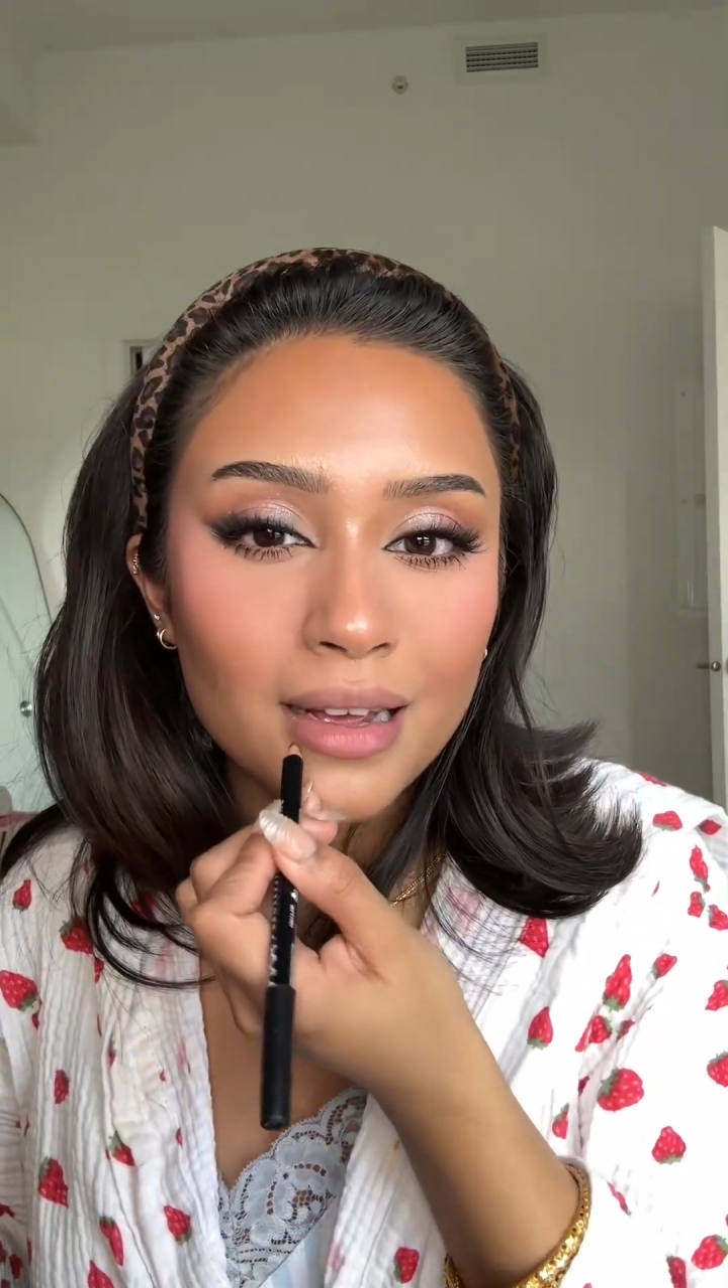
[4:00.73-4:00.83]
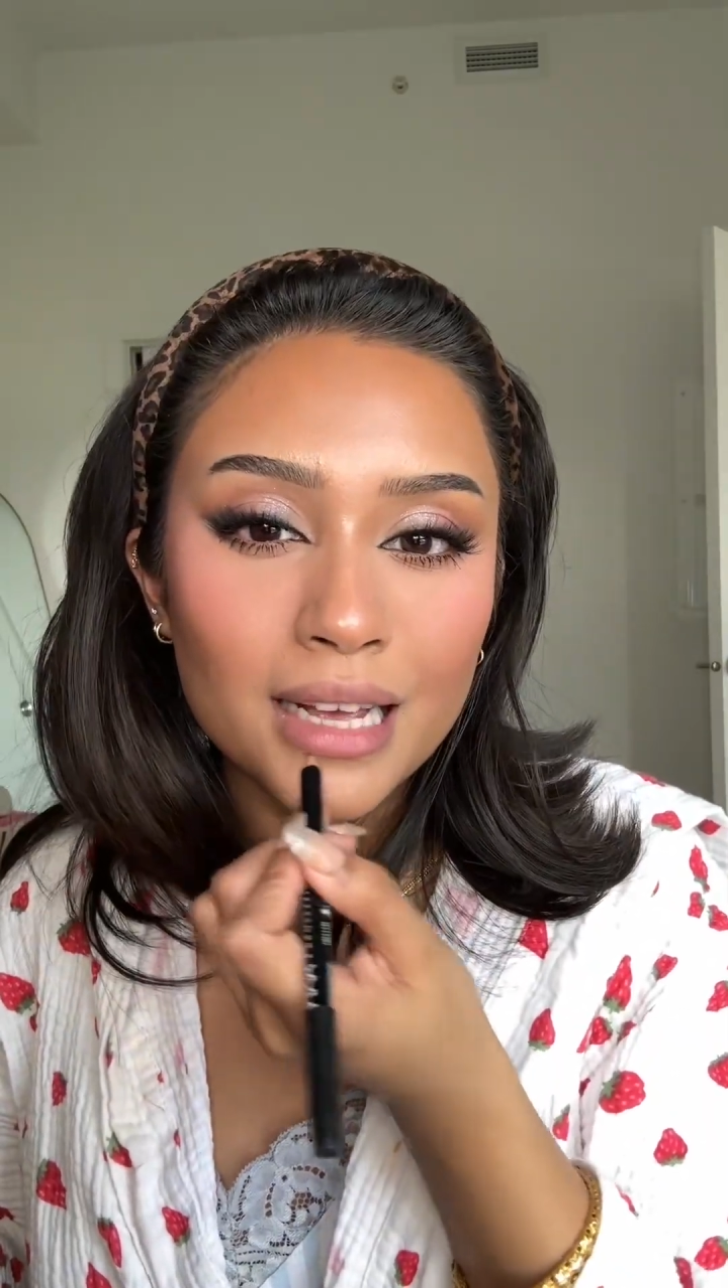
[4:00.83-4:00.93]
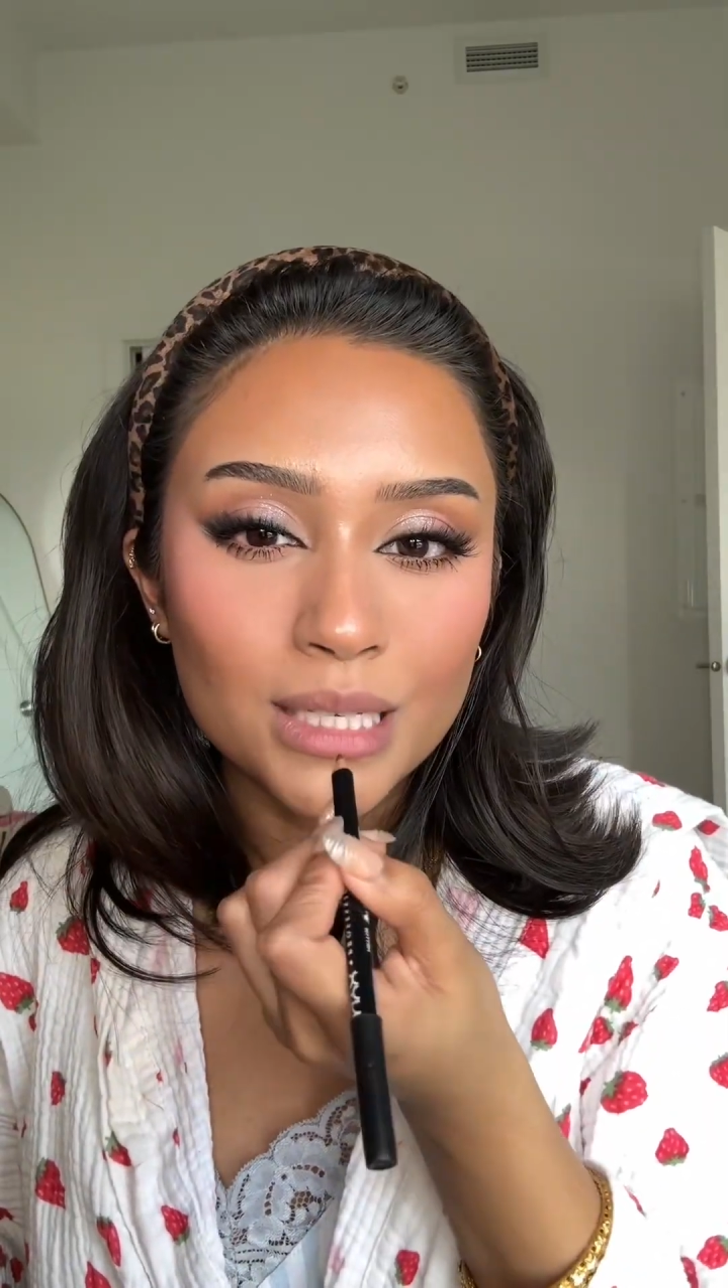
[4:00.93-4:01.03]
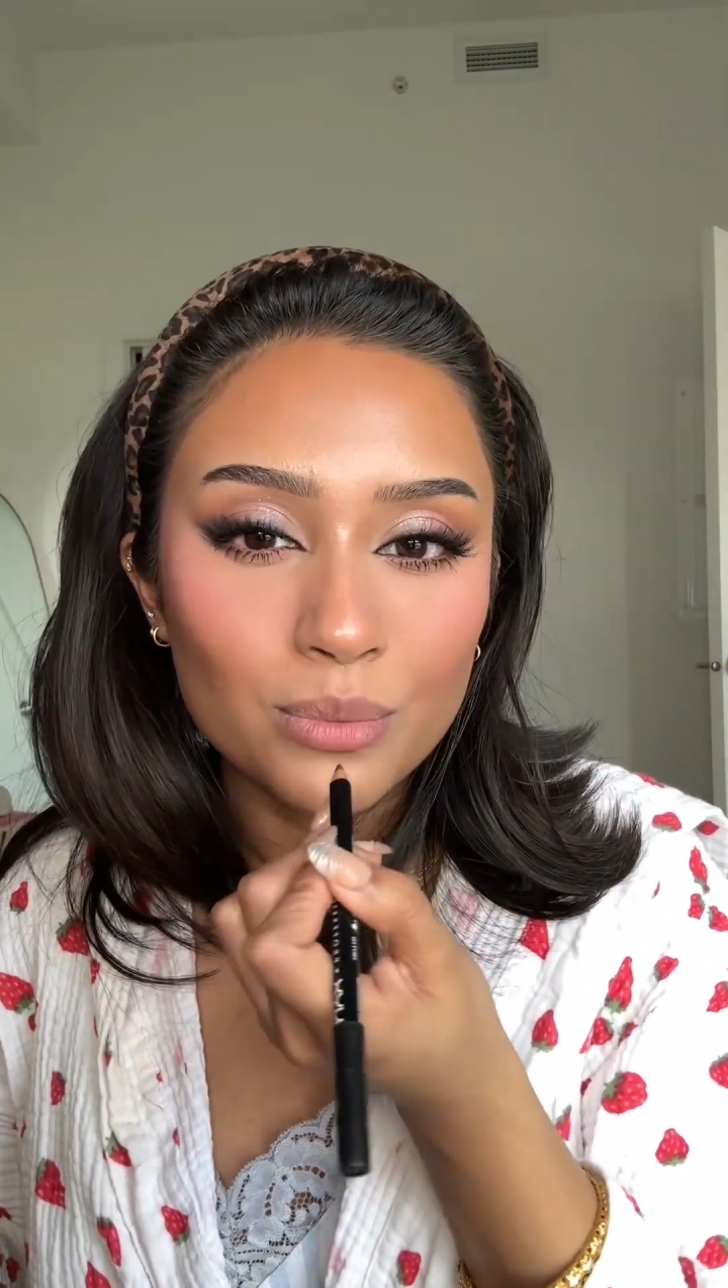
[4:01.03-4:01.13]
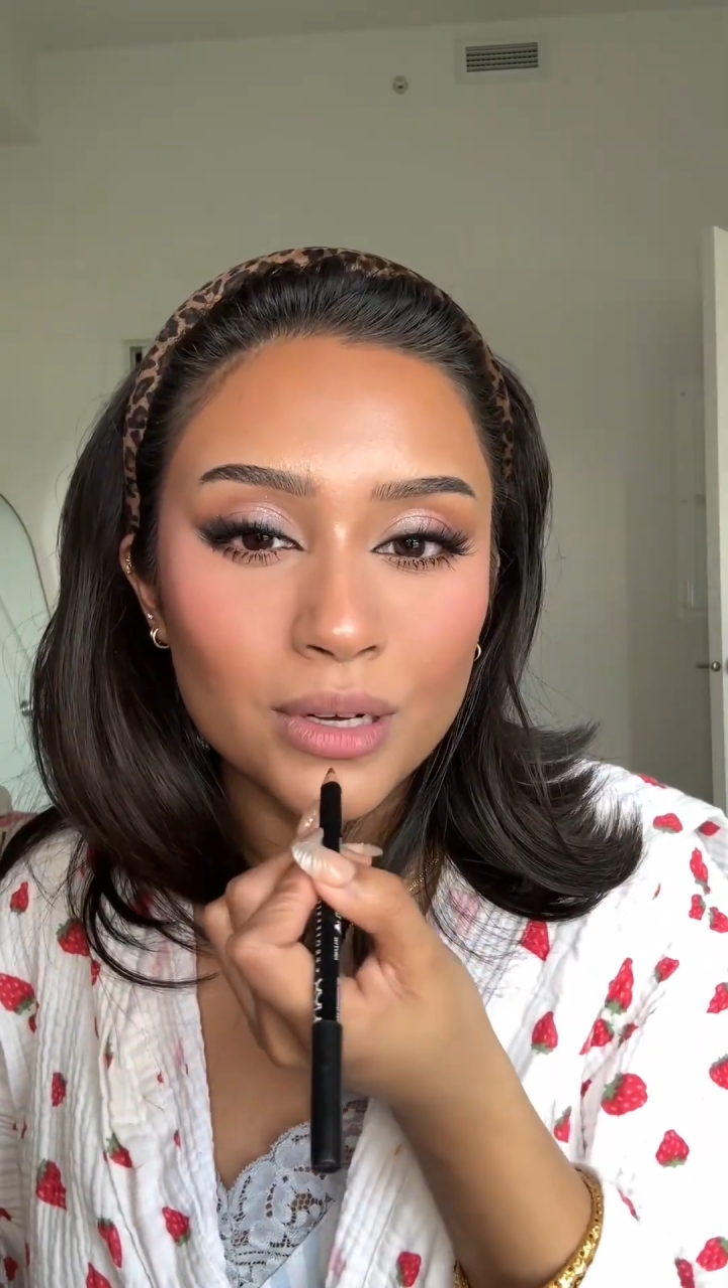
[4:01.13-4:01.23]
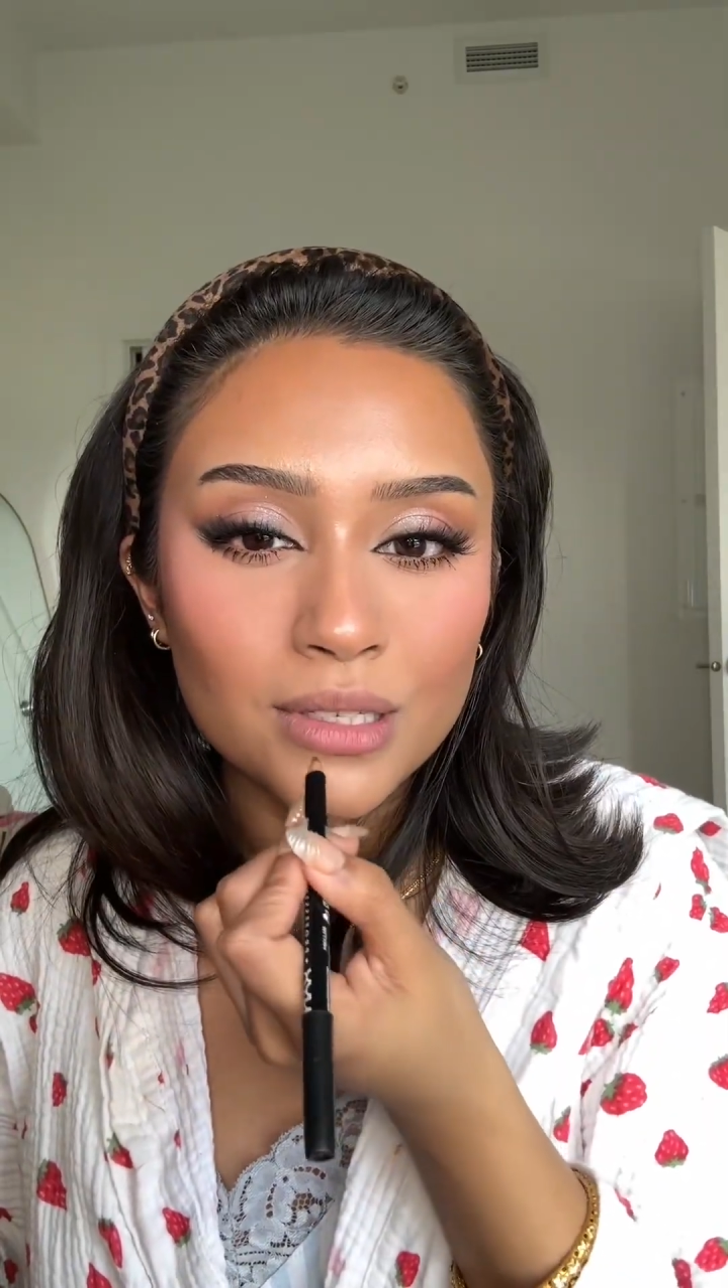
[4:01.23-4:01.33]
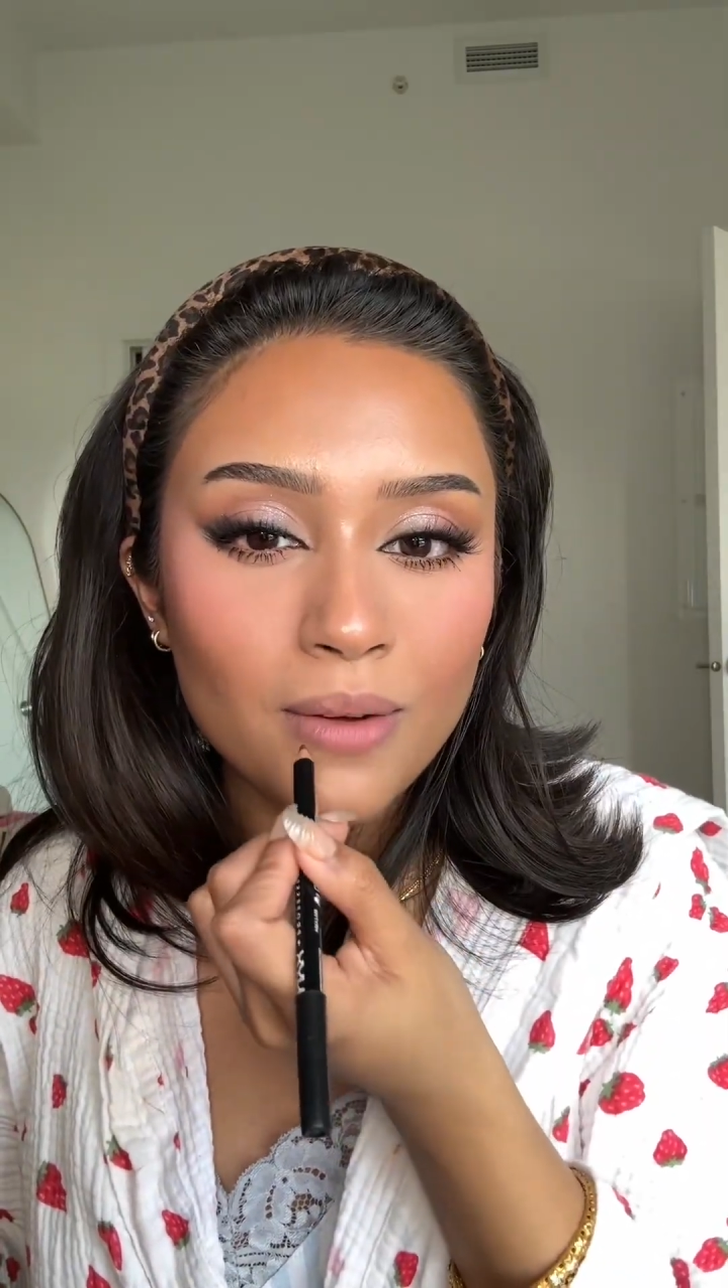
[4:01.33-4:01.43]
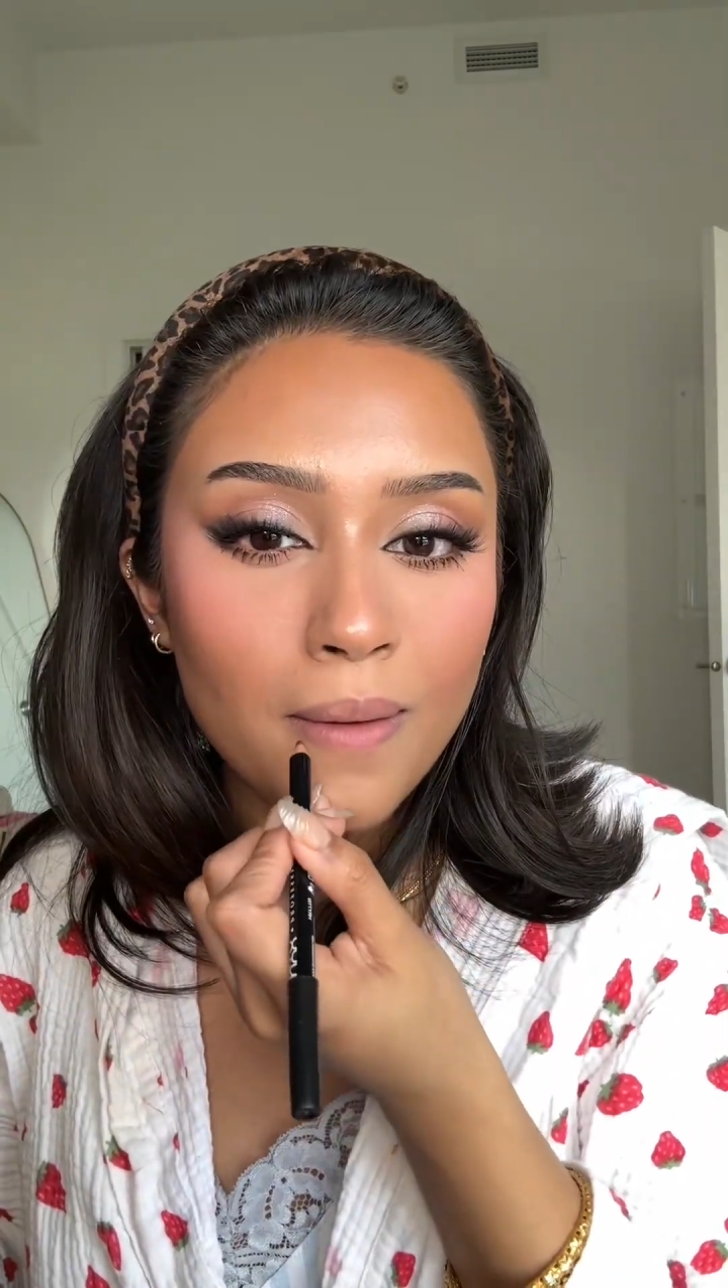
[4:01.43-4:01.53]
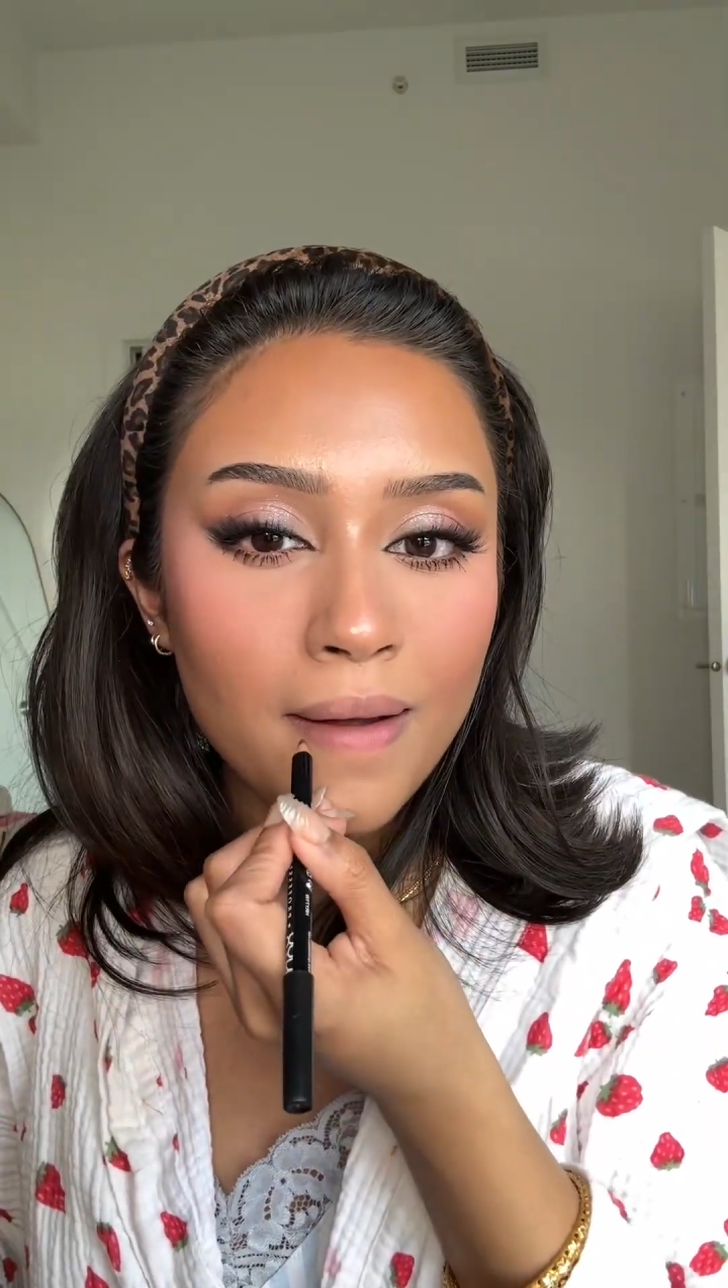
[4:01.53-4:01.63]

Espresso.